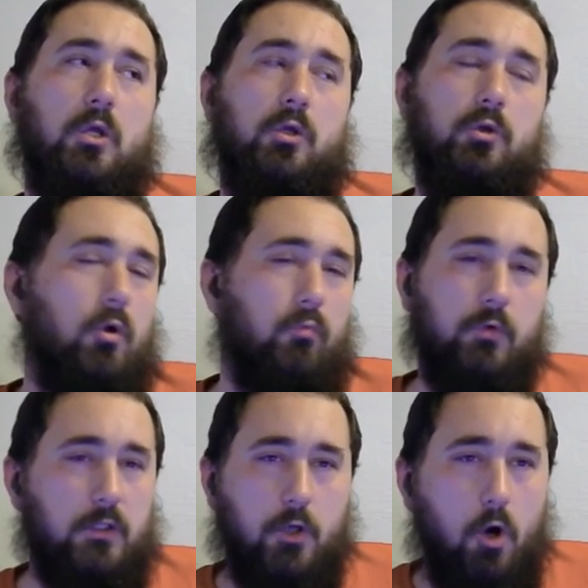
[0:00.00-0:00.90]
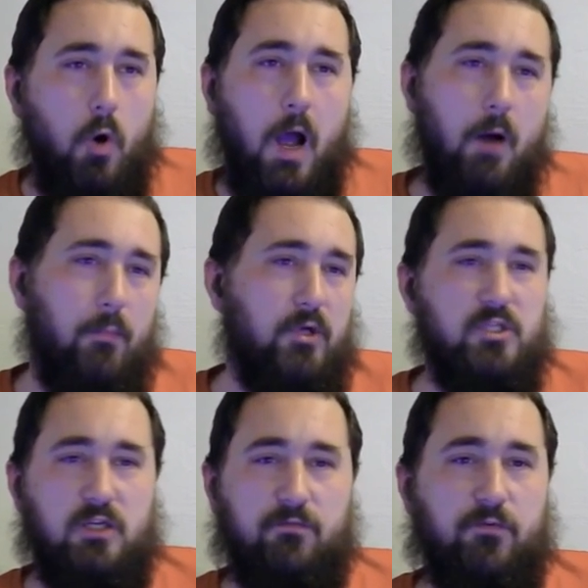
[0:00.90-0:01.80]
you don't really know how
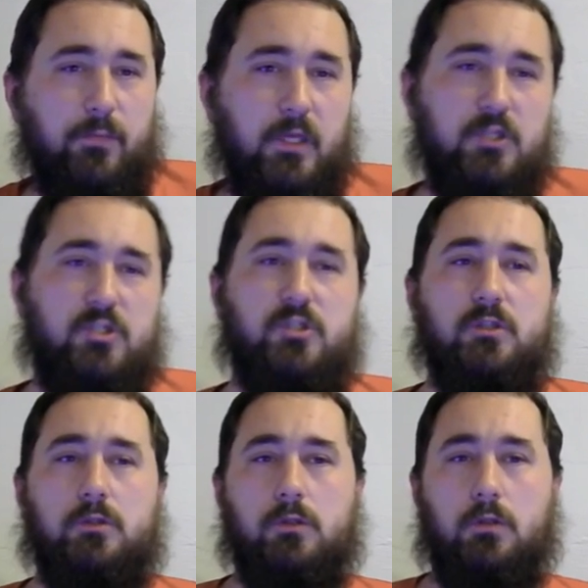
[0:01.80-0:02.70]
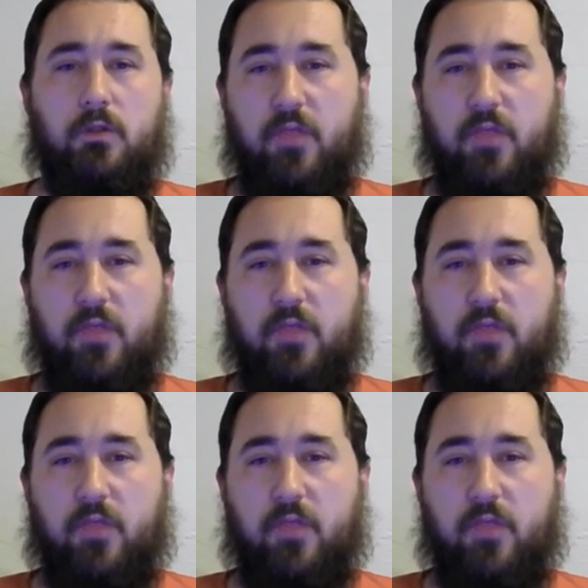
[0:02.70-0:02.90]
much information